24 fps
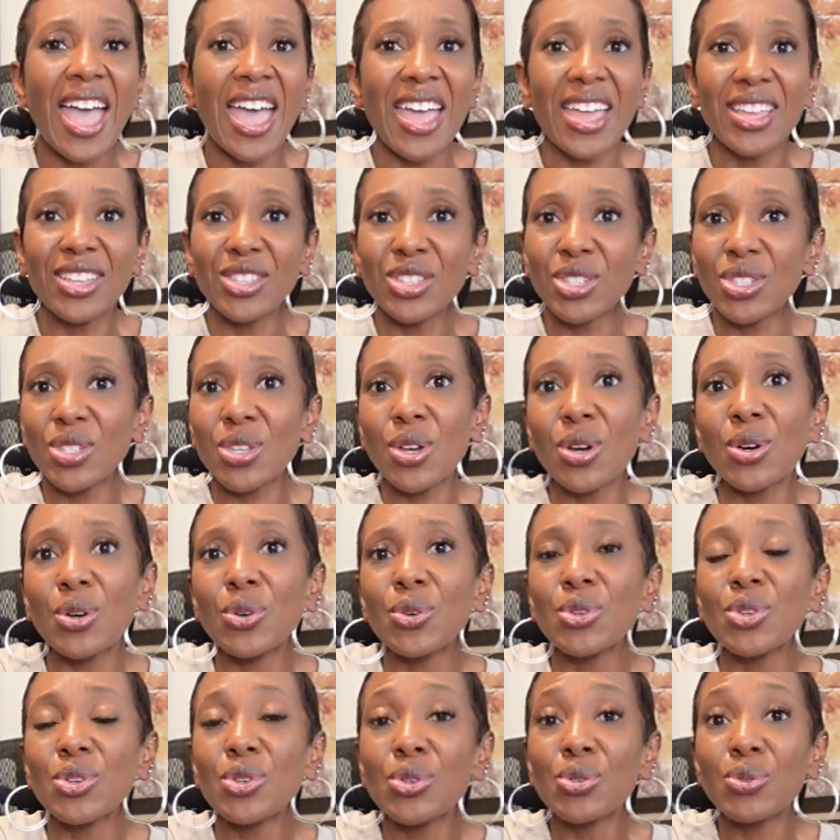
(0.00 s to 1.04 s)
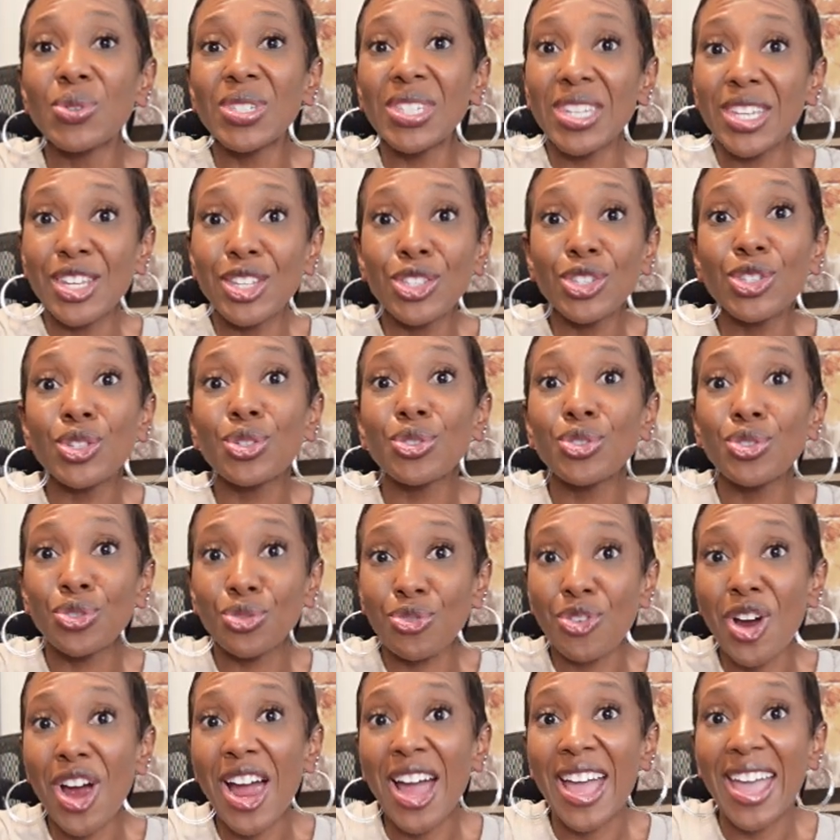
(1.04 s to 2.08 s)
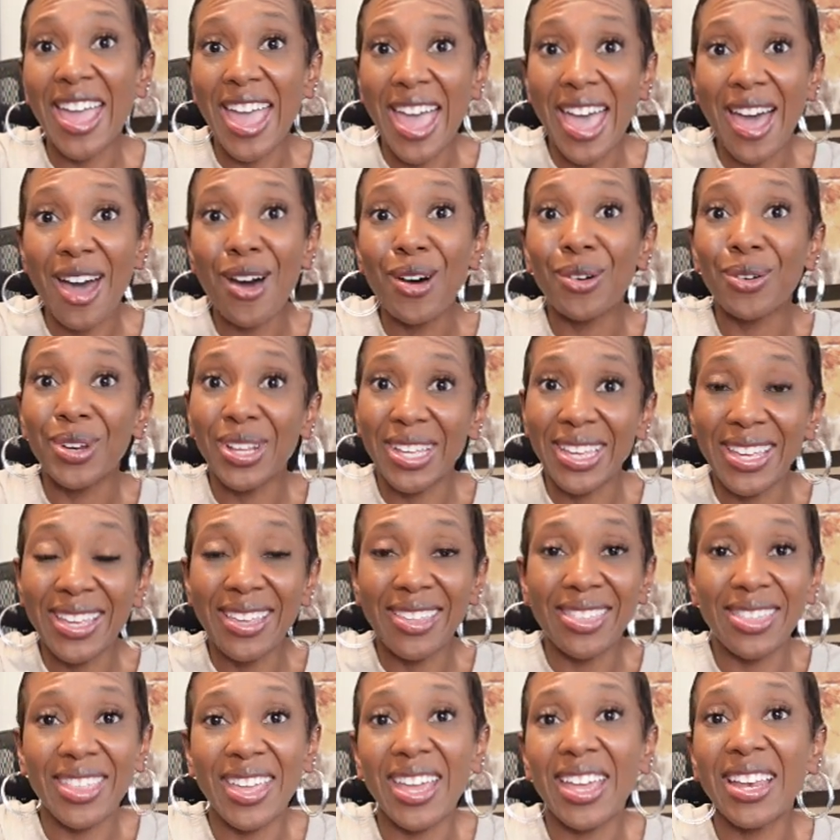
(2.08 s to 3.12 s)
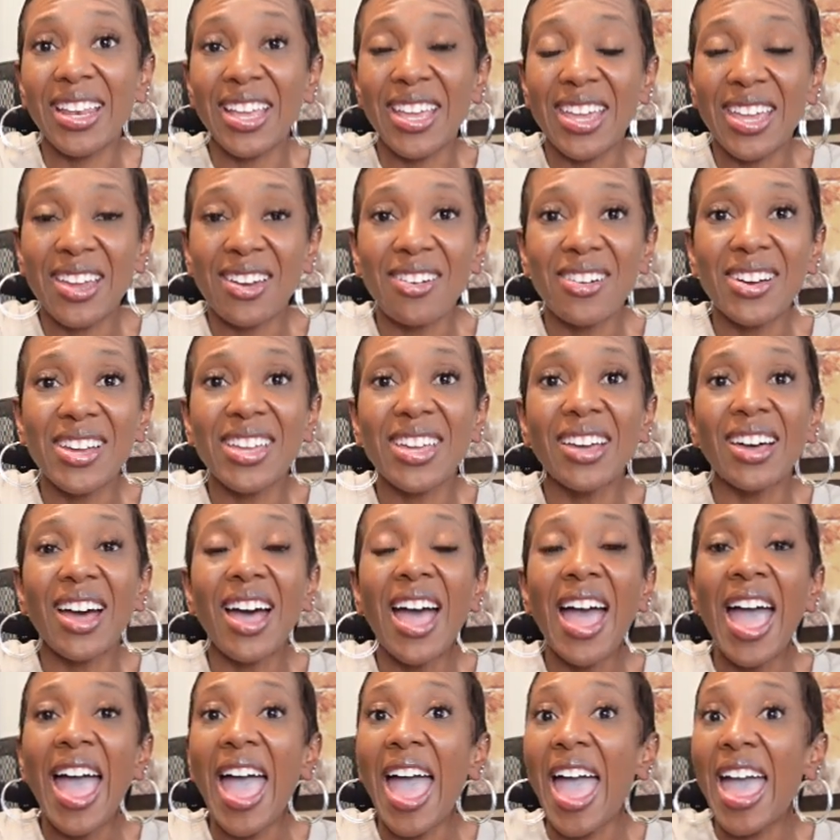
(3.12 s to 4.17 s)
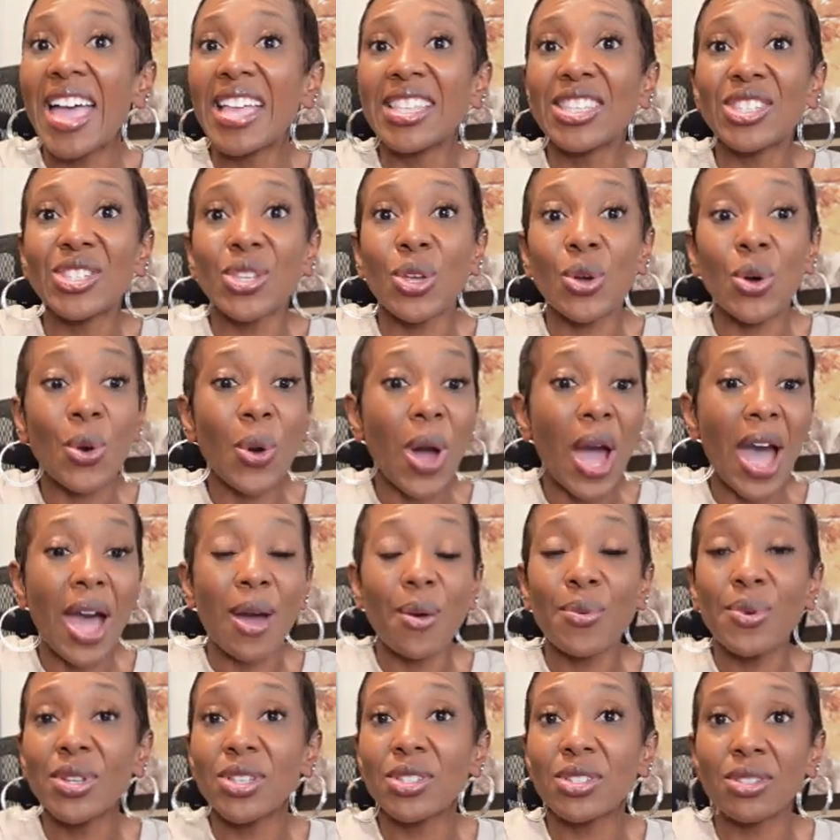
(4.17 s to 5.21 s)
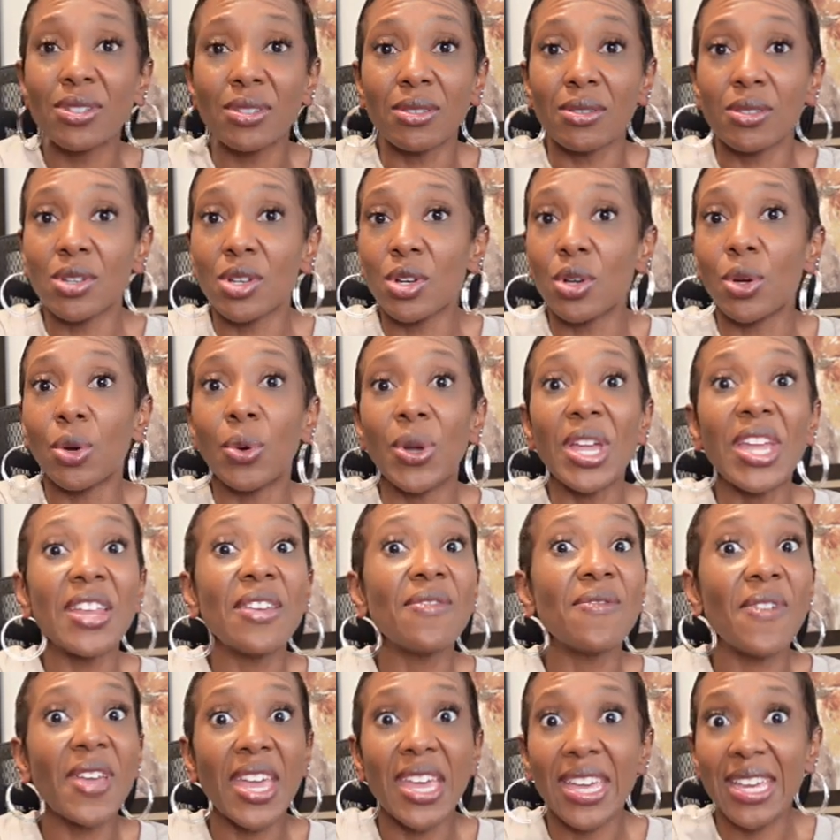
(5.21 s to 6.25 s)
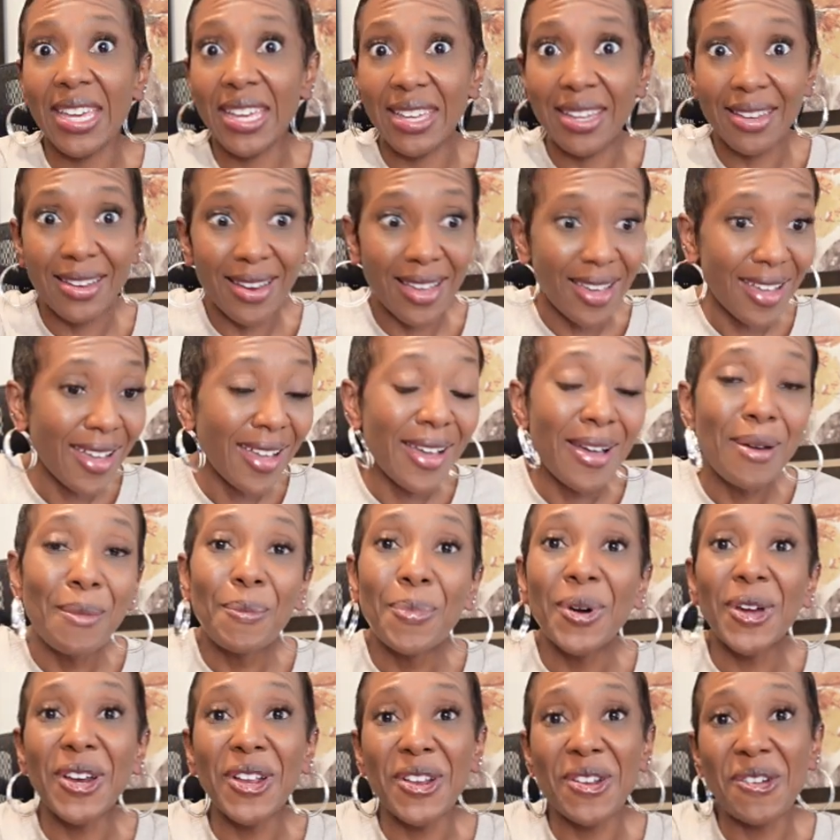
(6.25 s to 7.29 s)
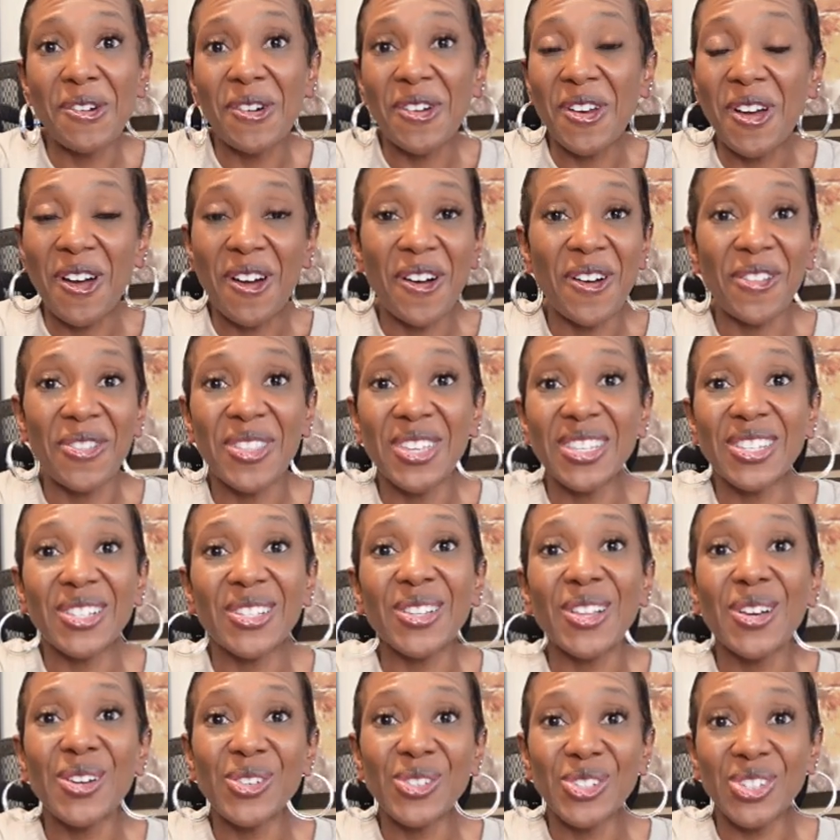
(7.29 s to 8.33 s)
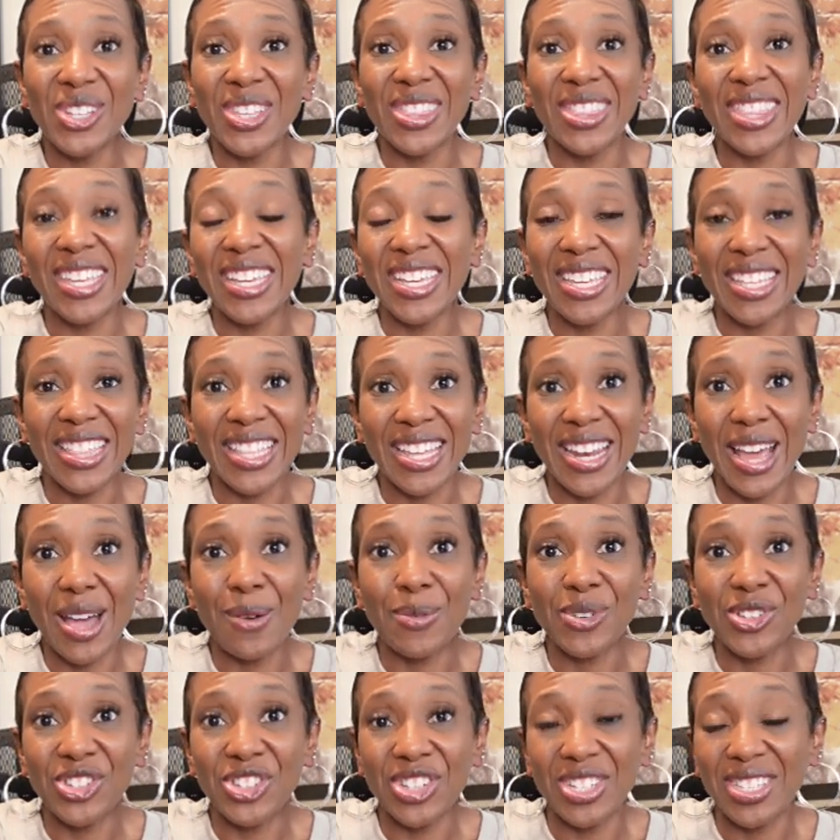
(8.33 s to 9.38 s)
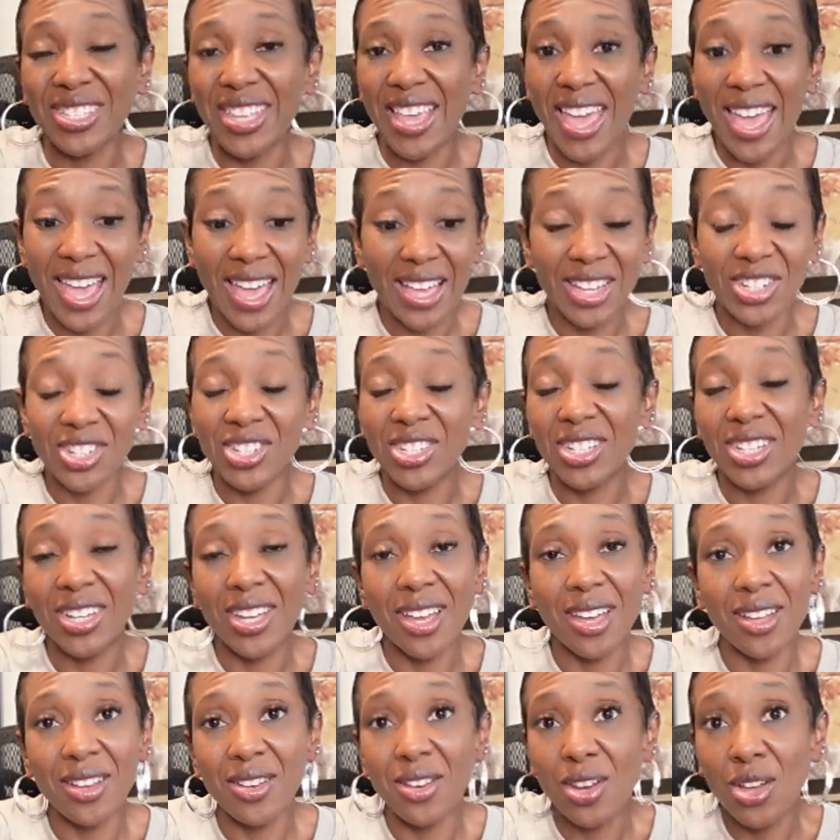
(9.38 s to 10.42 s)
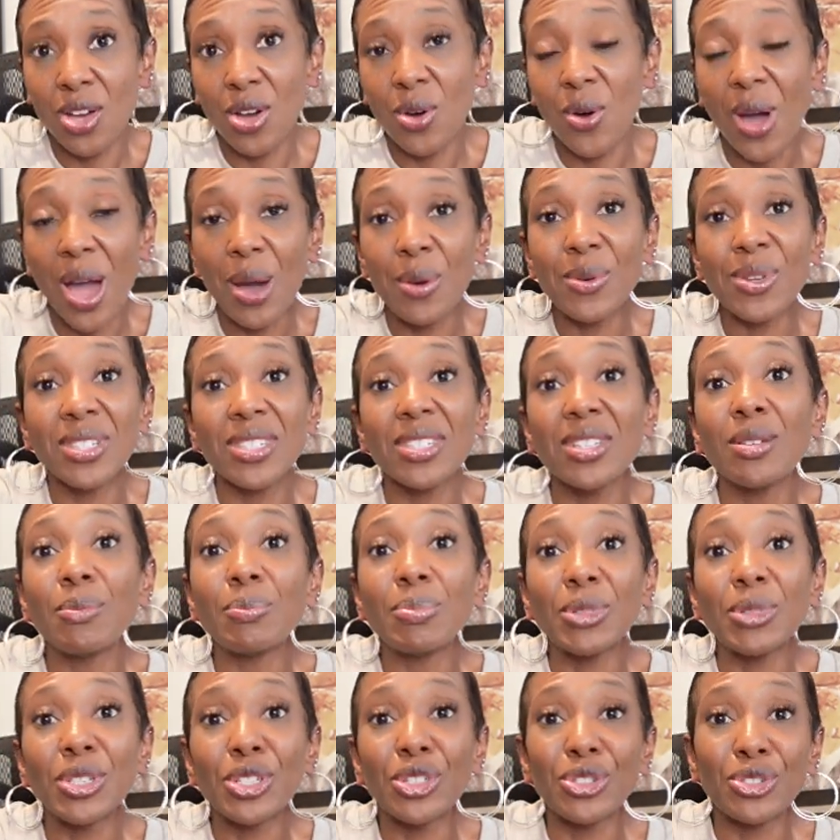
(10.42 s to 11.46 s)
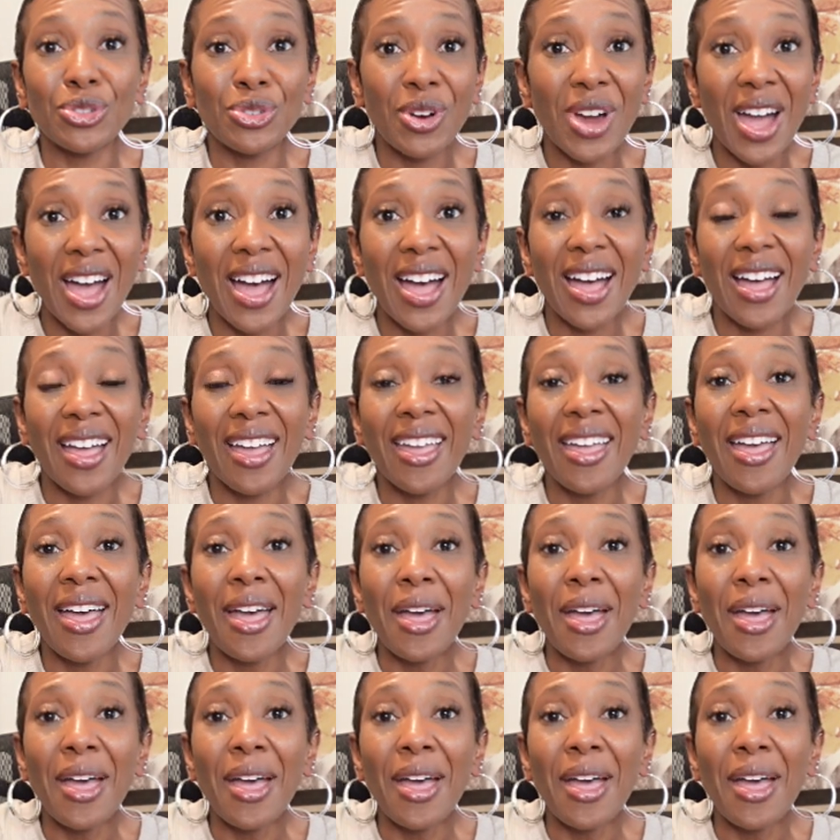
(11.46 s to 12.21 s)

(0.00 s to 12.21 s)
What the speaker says: And so you tend to dry out in that area. And so I was, in vain putting on all this lotion thinking that I was just ashy. And no, I was simply dry